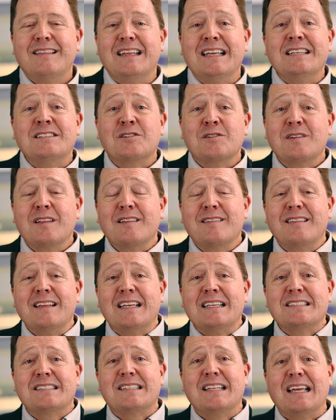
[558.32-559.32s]
These are the
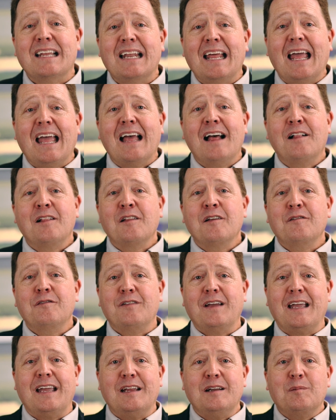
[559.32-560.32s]
things that
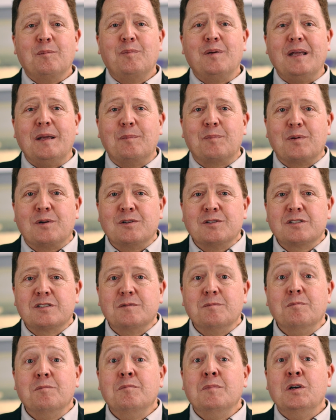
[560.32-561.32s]
elevate
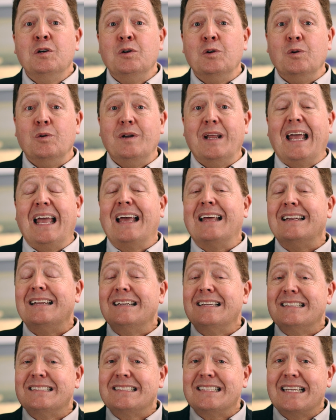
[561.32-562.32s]
people's mood, and
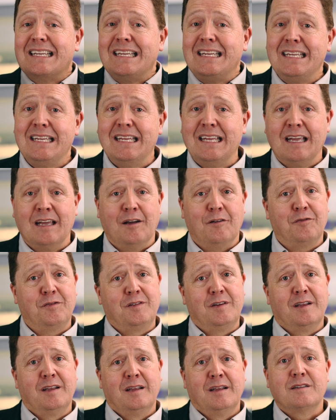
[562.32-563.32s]
it is a
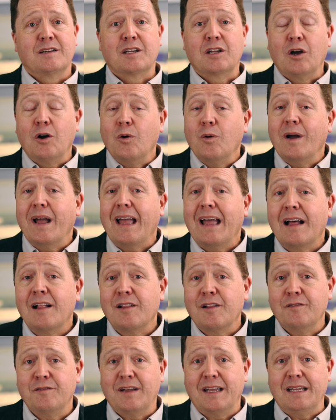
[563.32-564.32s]
gift to go
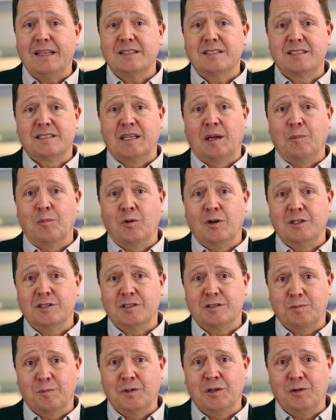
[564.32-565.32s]
elevate
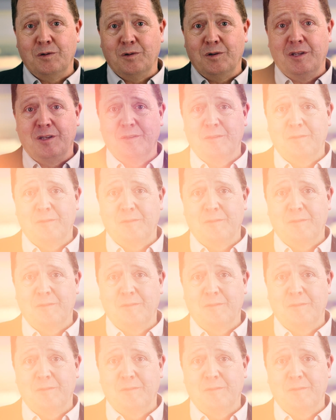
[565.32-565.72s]
someone's mood.